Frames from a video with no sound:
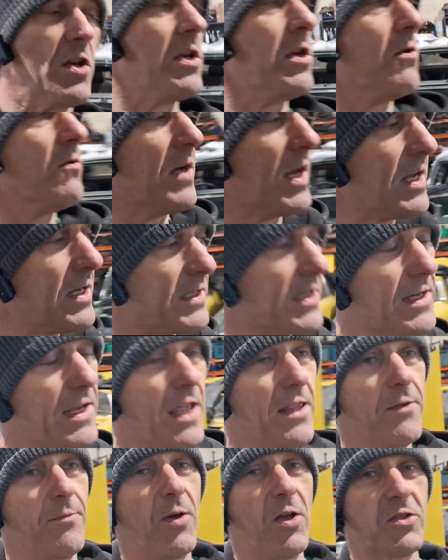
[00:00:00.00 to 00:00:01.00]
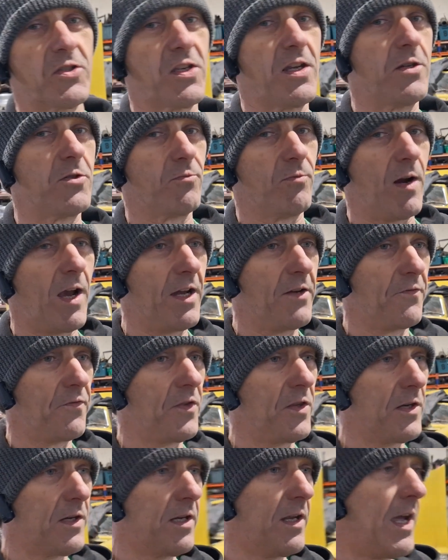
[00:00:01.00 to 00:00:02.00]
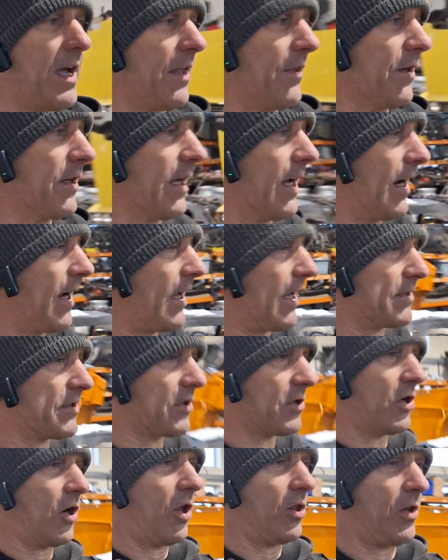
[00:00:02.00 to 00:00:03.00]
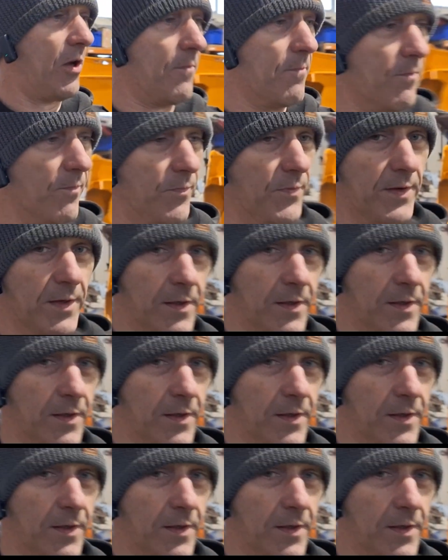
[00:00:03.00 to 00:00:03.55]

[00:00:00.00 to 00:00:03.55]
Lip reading: and you need to get the boss that is right for the car. The car has a column.